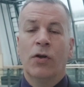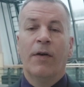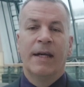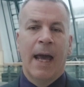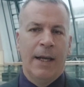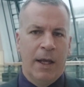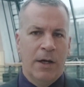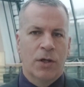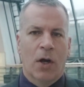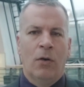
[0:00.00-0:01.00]
Just over 10
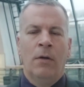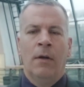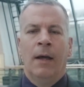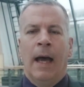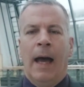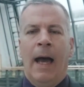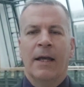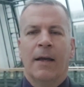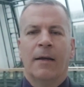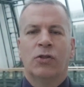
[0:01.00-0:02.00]
years ago,
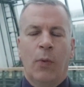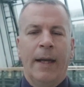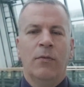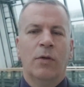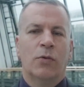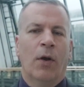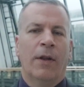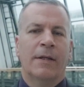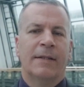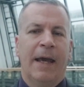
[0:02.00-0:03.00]
uh, Sweden was one
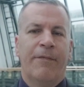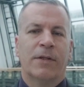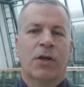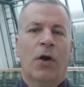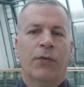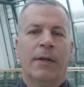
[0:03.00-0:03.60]
of the safest